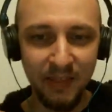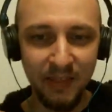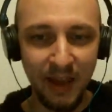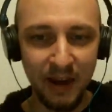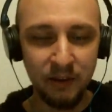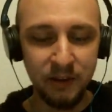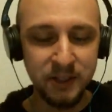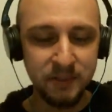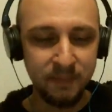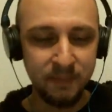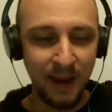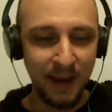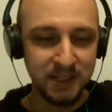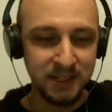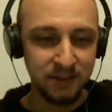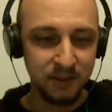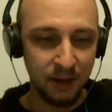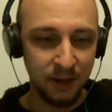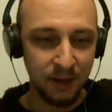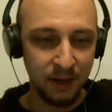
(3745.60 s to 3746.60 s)
that goes back
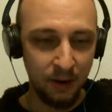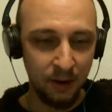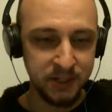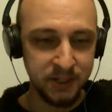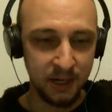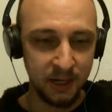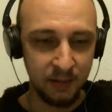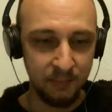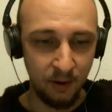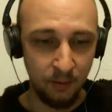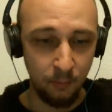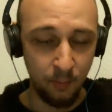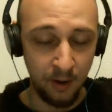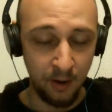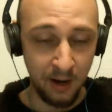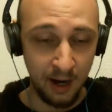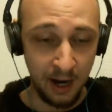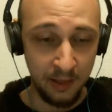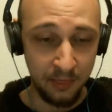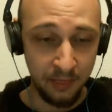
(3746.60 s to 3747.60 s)
to like what I was talking about,
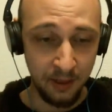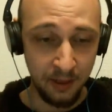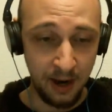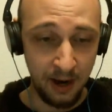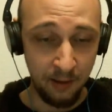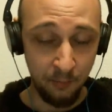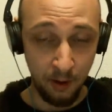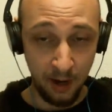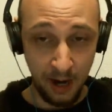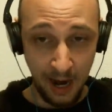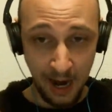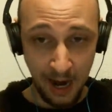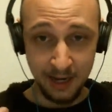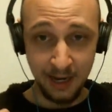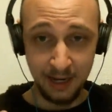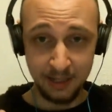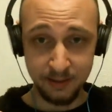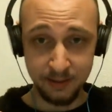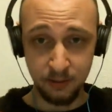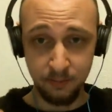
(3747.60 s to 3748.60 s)
where I
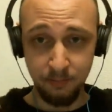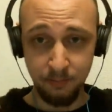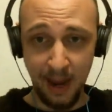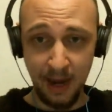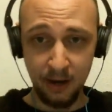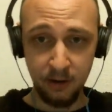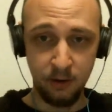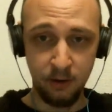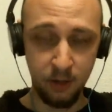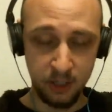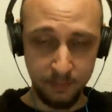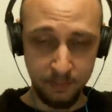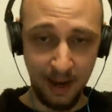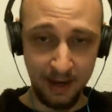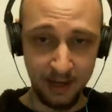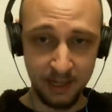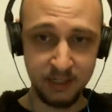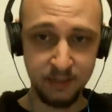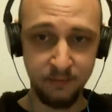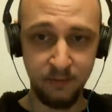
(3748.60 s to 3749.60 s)
got hooked
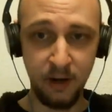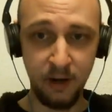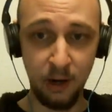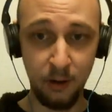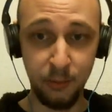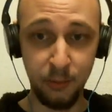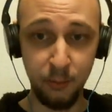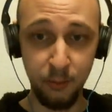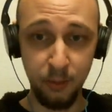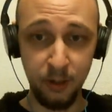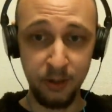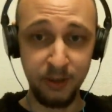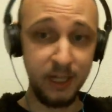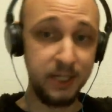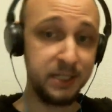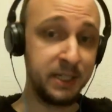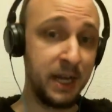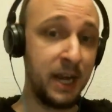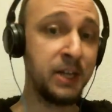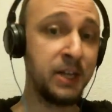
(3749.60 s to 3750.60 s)
back into VR through Elite
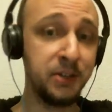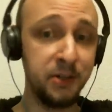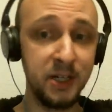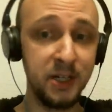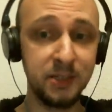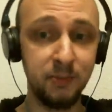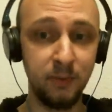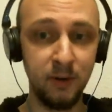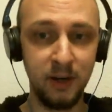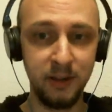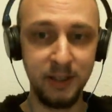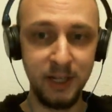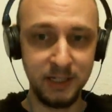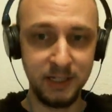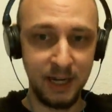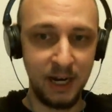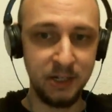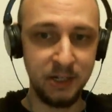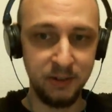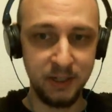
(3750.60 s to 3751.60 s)
Dangerous, where Elite
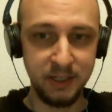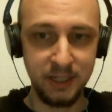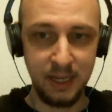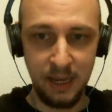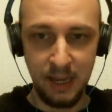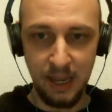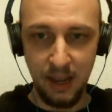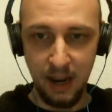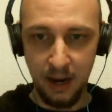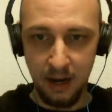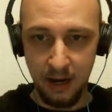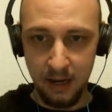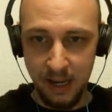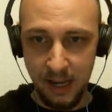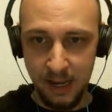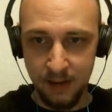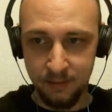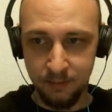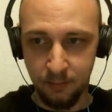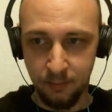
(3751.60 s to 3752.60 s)
Dangerous,
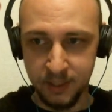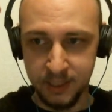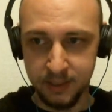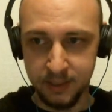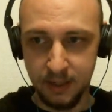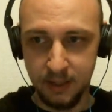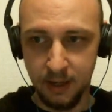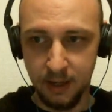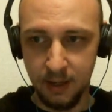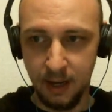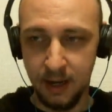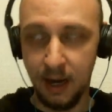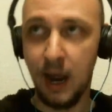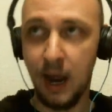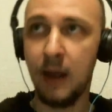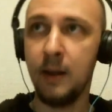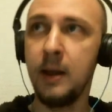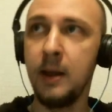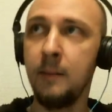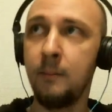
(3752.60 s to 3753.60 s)
it was like
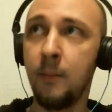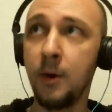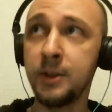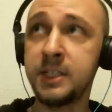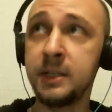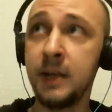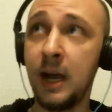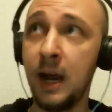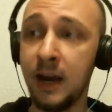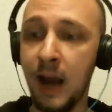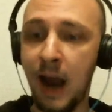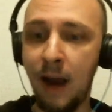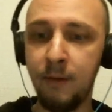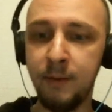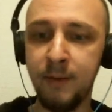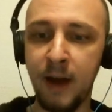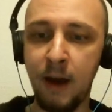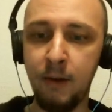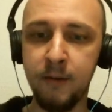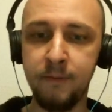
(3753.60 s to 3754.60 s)
most of I
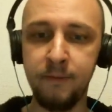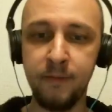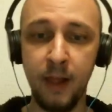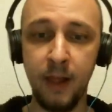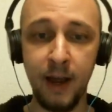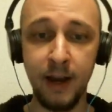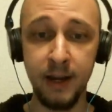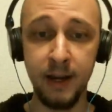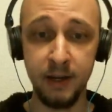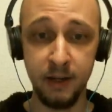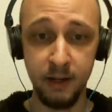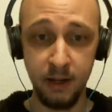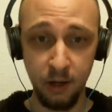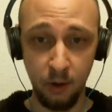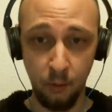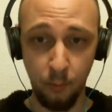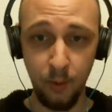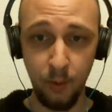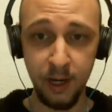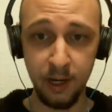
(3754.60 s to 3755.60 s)
would fly in a
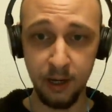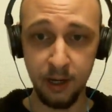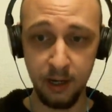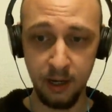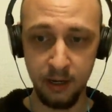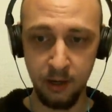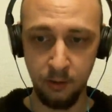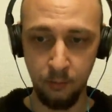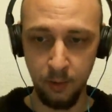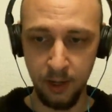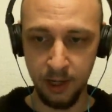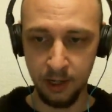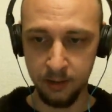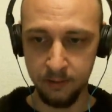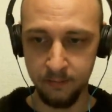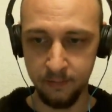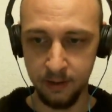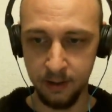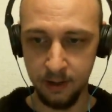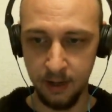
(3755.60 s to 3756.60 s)
wing
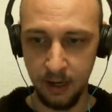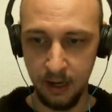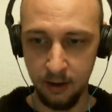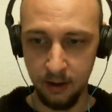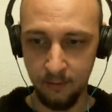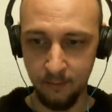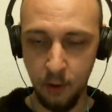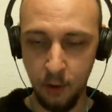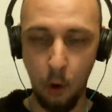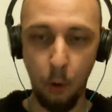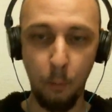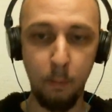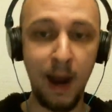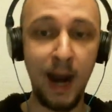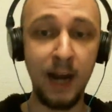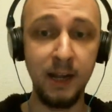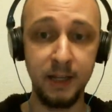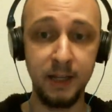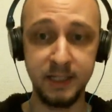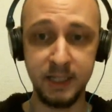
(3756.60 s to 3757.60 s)
of
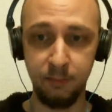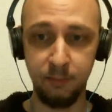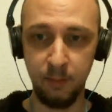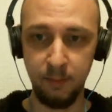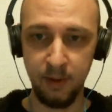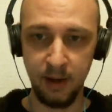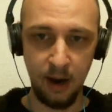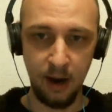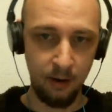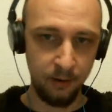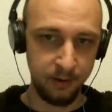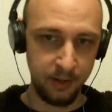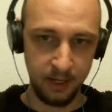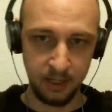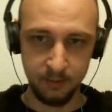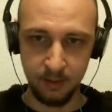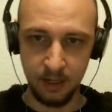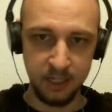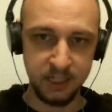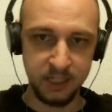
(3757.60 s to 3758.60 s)
co-pilots, and we'd be out
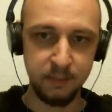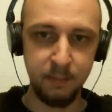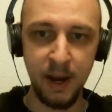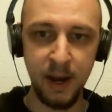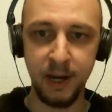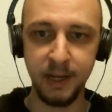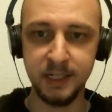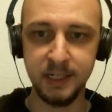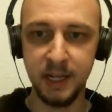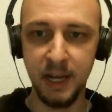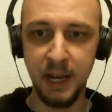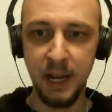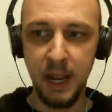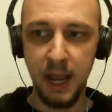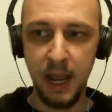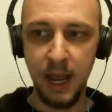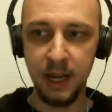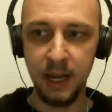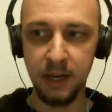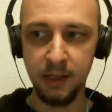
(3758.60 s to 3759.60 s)
like in space,
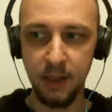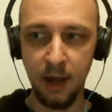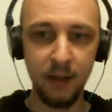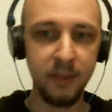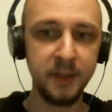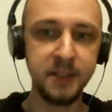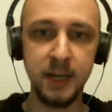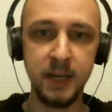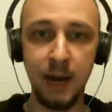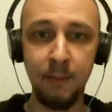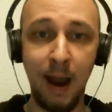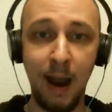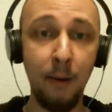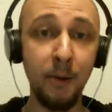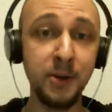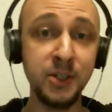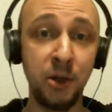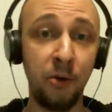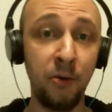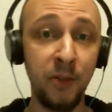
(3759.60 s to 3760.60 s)
and a lot of the time I
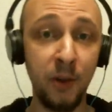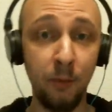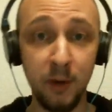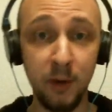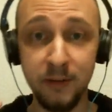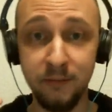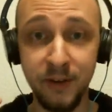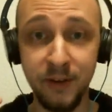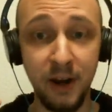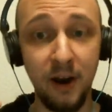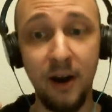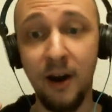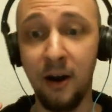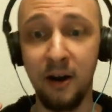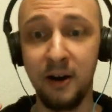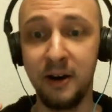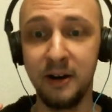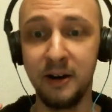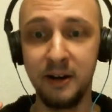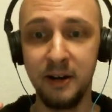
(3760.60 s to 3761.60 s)
was the only one in
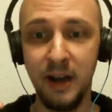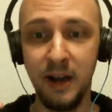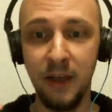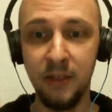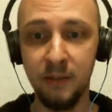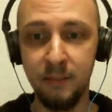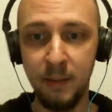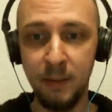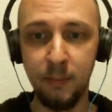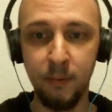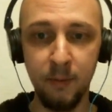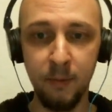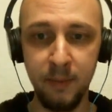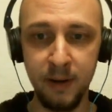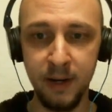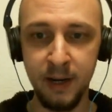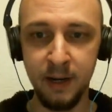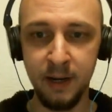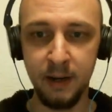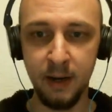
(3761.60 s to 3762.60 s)
VR. Other people would
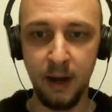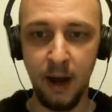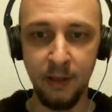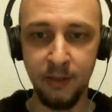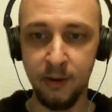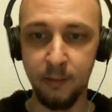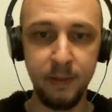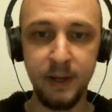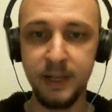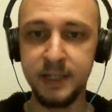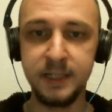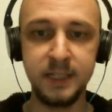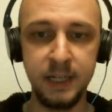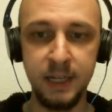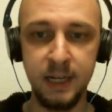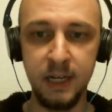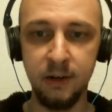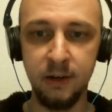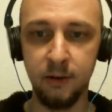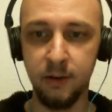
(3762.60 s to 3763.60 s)
be on their
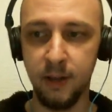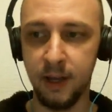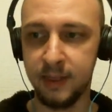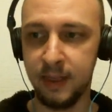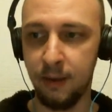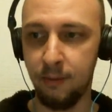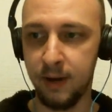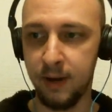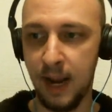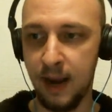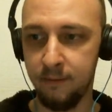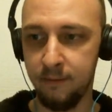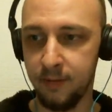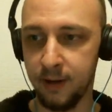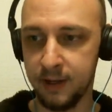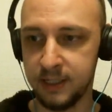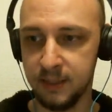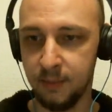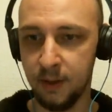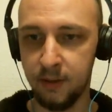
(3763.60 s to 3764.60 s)
PC, or like they would have
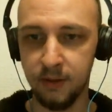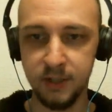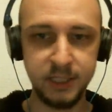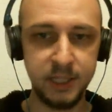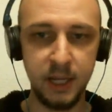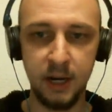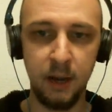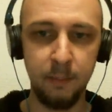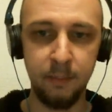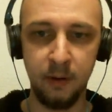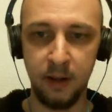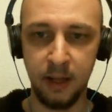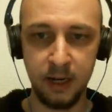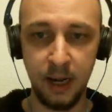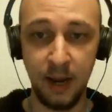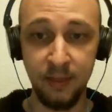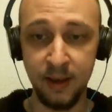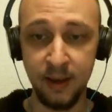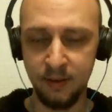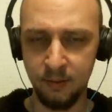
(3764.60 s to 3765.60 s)
like some other setup. Like
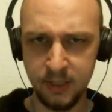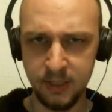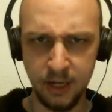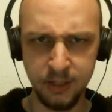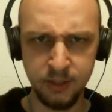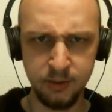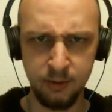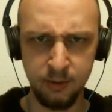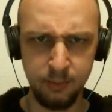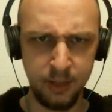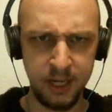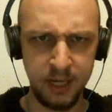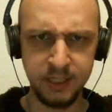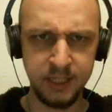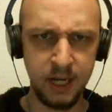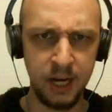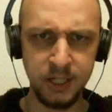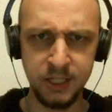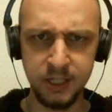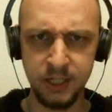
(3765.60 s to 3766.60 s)
I think it was also a
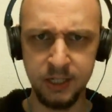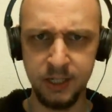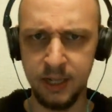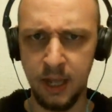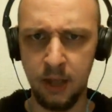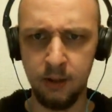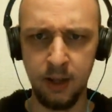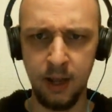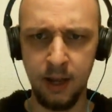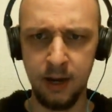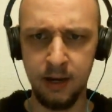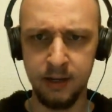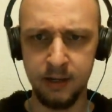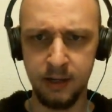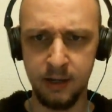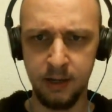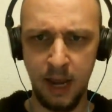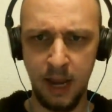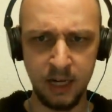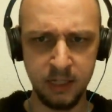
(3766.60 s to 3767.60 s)
PlayStation and
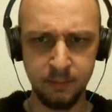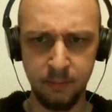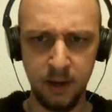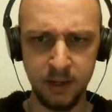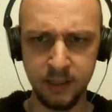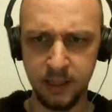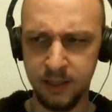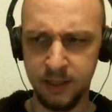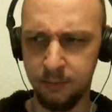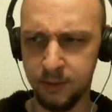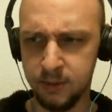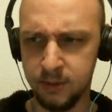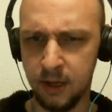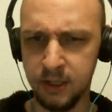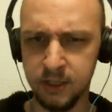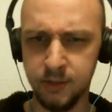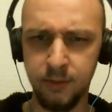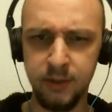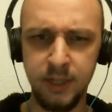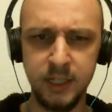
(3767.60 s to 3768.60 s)
Xbox, I think was
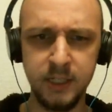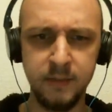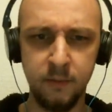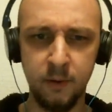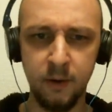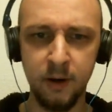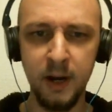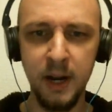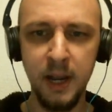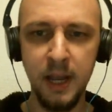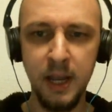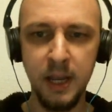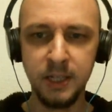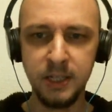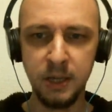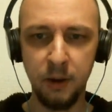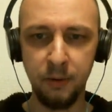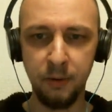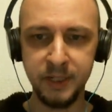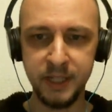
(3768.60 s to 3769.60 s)
also released for.
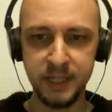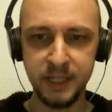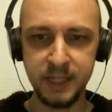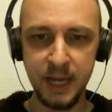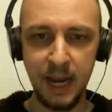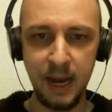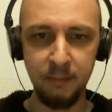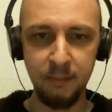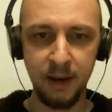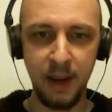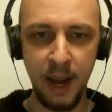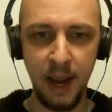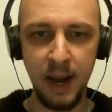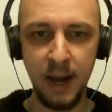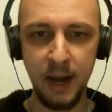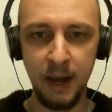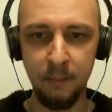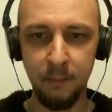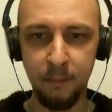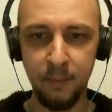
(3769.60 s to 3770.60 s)
So it was the same
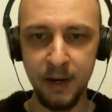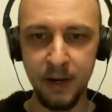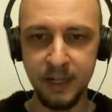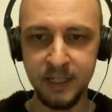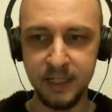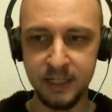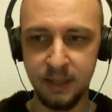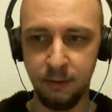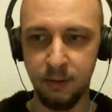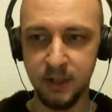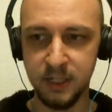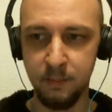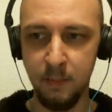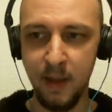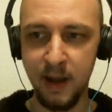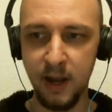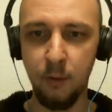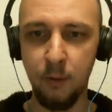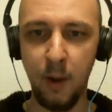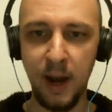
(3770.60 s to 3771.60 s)
game, but it just there was
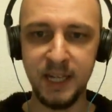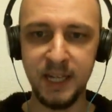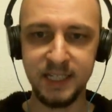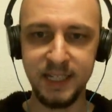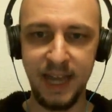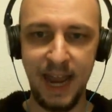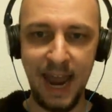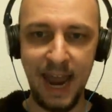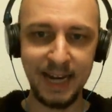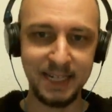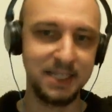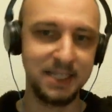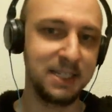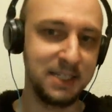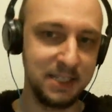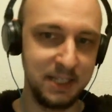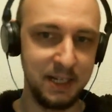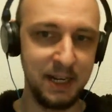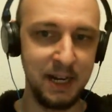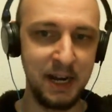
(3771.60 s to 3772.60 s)
many ways to access
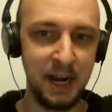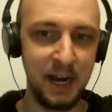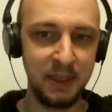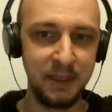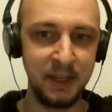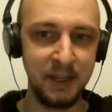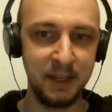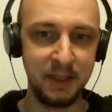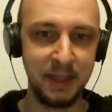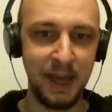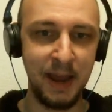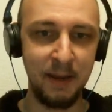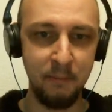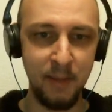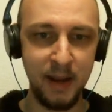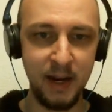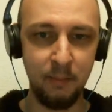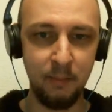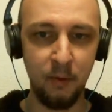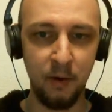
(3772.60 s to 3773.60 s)
it, and I think that
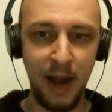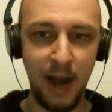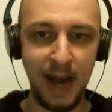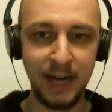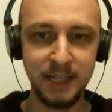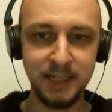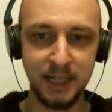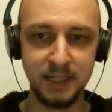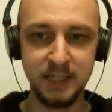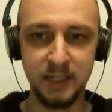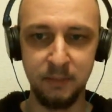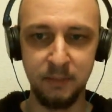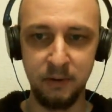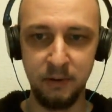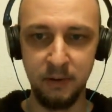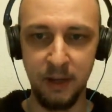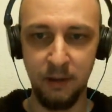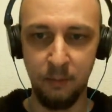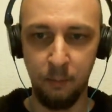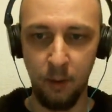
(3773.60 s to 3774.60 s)
made it more
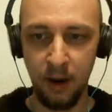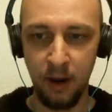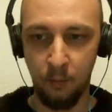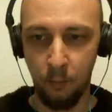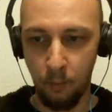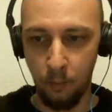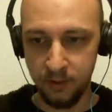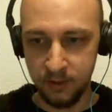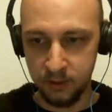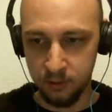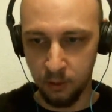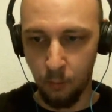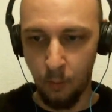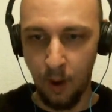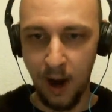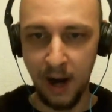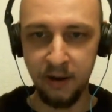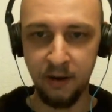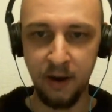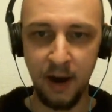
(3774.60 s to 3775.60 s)
accessible and to a
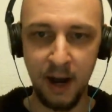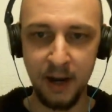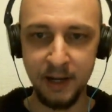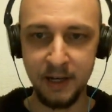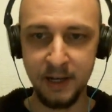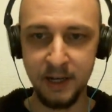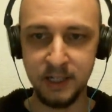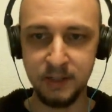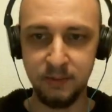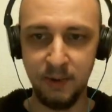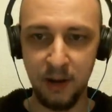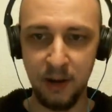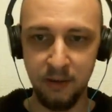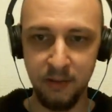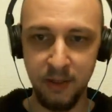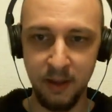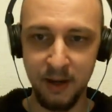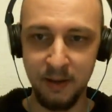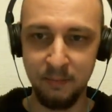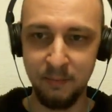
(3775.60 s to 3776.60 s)
wider audience, rather
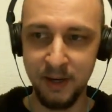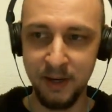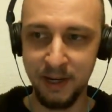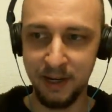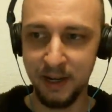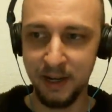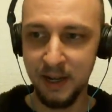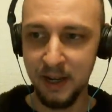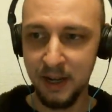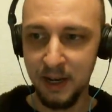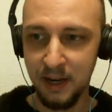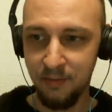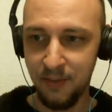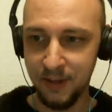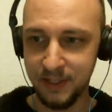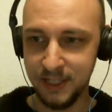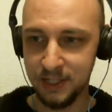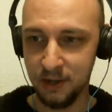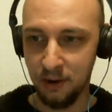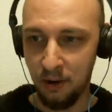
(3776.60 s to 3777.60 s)
than it being
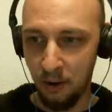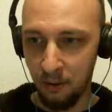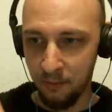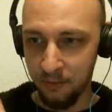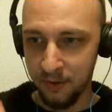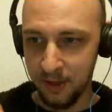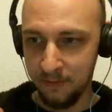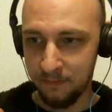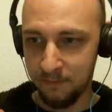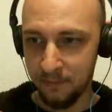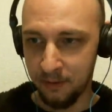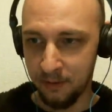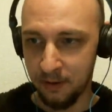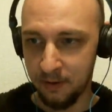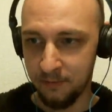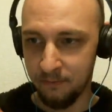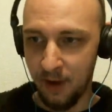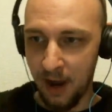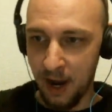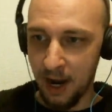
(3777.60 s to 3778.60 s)
this is only
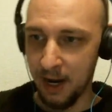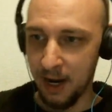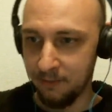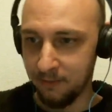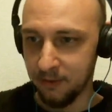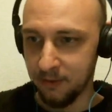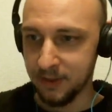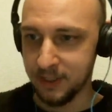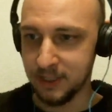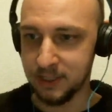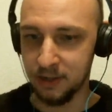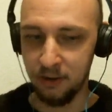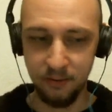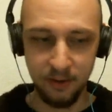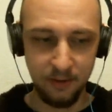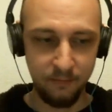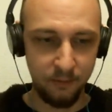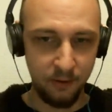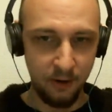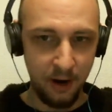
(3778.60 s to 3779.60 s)
for Vive or this is only
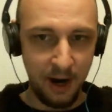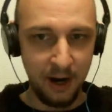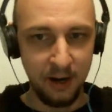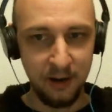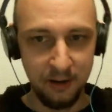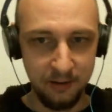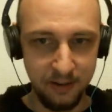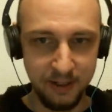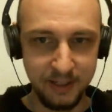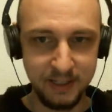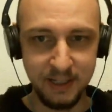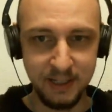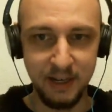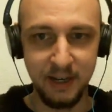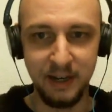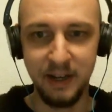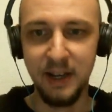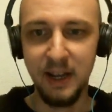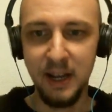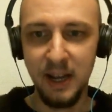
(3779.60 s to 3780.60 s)
for Oculus.
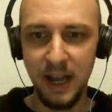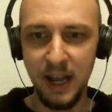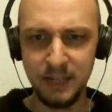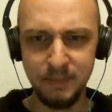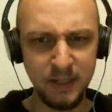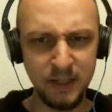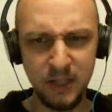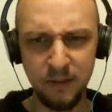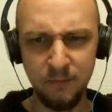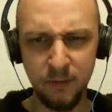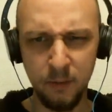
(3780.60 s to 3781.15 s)
And especially for